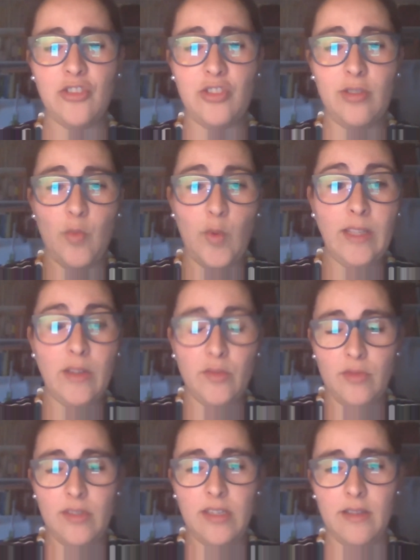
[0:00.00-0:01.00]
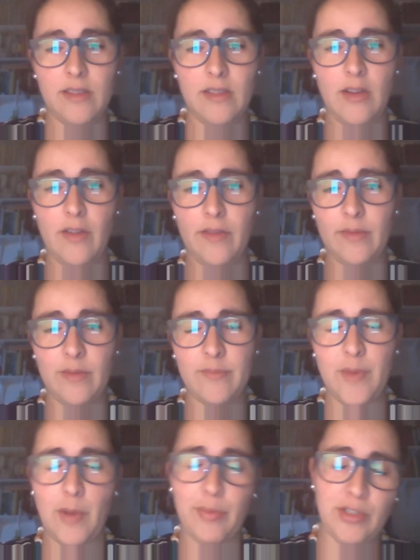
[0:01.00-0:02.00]
window, the
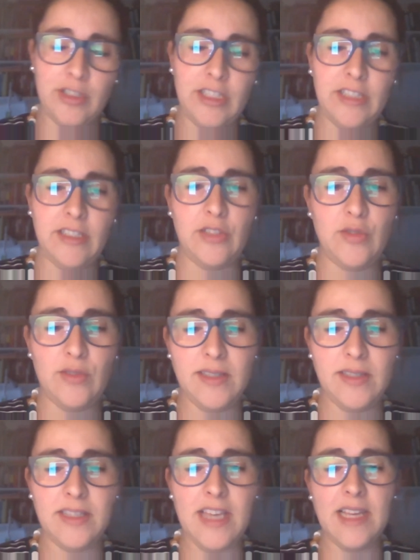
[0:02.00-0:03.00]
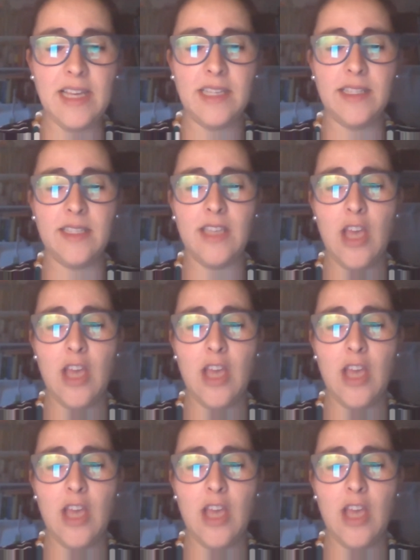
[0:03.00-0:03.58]
opportunity to discuss